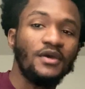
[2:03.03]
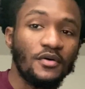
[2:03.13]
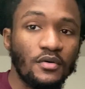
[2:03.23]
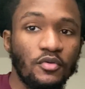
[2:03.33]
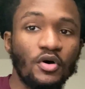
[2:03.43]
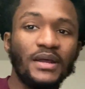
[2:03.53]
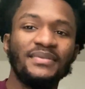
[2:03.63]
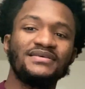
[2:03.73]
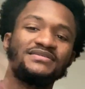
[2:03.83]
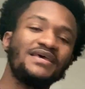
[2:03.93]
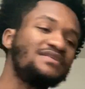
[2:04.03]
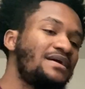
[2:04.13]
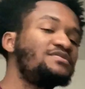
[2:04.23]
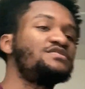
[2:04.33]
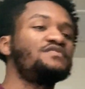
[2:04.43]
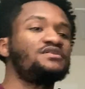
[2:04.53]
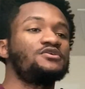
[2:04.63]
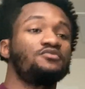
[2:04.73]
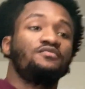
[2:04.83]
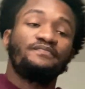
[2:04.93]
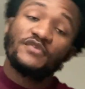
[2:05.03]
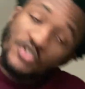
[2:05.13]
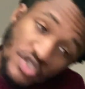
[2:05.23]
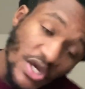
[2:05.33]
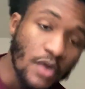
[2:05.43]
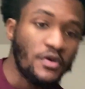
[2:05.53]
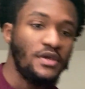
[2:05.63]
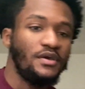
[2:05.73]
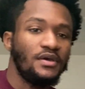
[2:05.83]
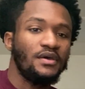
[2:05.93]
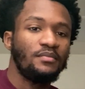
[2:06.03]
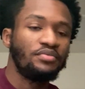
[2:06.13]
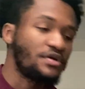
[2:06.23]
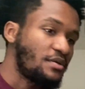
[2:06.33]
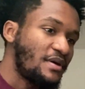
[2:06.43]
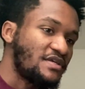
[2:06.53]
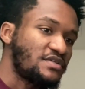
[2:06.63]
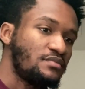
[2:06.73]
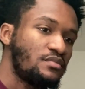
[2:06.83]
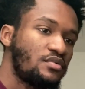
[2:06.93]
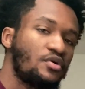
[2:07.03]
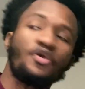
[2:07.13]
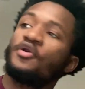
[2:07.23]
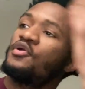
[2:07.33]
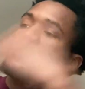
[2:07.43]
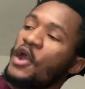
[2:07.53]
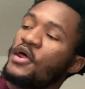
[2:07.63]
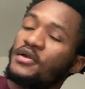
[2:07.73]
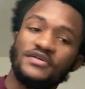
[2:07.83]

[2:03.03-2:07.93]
with all that being said, let's hop to this video, shall we? Put in the basket. Let's